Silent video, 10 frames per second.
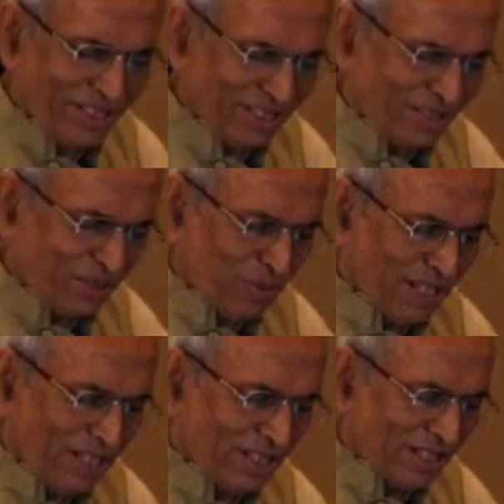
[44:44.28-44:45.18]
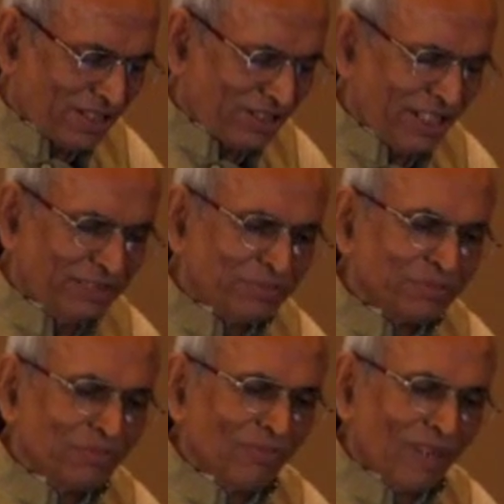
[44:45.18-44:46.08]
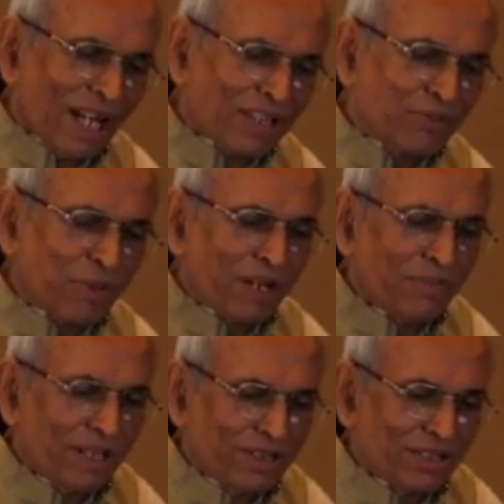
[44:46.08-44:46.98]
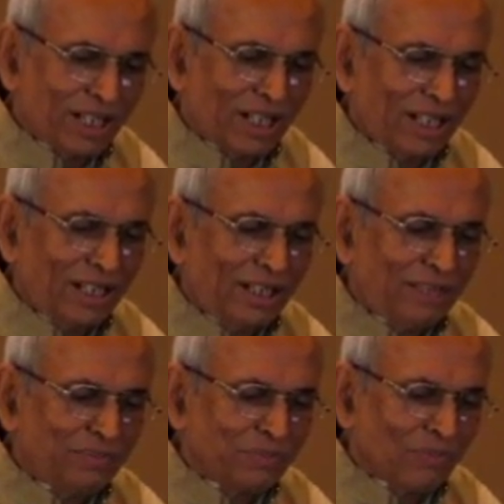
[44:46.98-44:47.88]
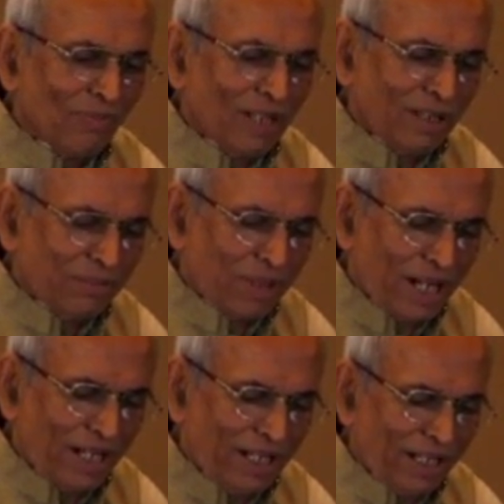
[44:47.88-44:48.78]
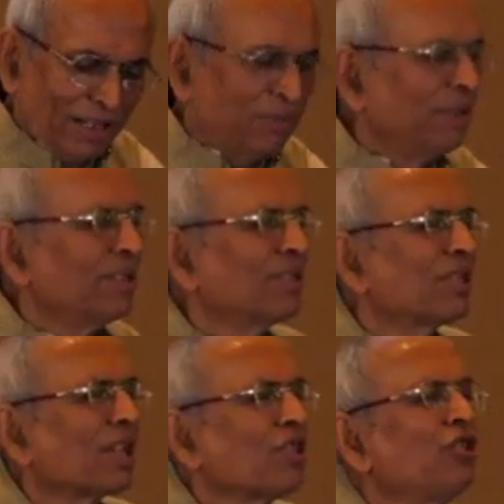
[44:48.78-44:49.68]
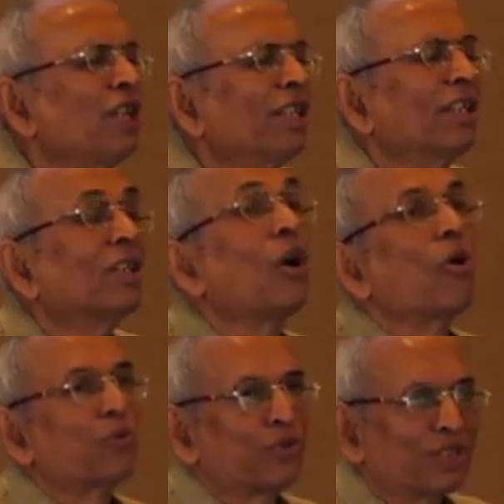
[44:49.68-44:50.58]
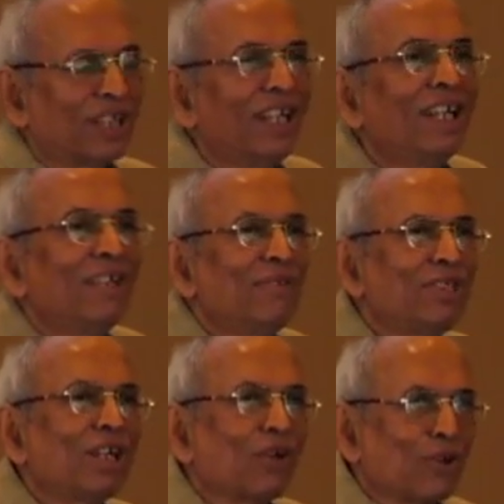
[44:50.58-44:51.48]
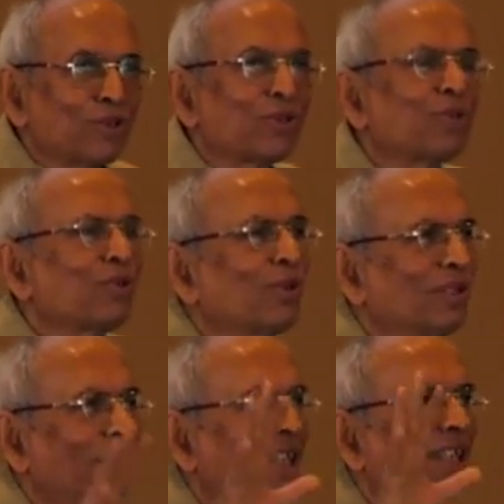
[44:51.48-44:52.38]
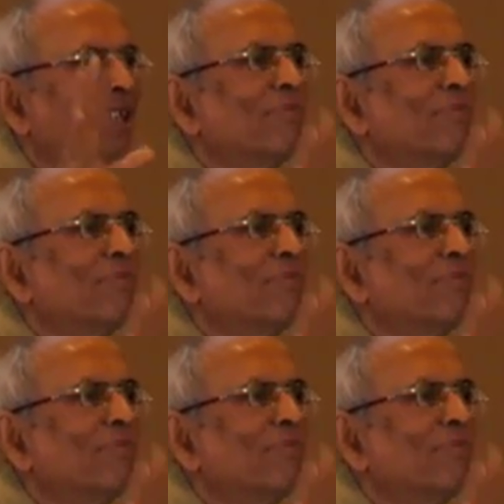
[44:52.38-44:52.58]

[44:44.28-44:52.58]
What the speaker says: these very interesting experiments by this Russian Gauss, which had also shown that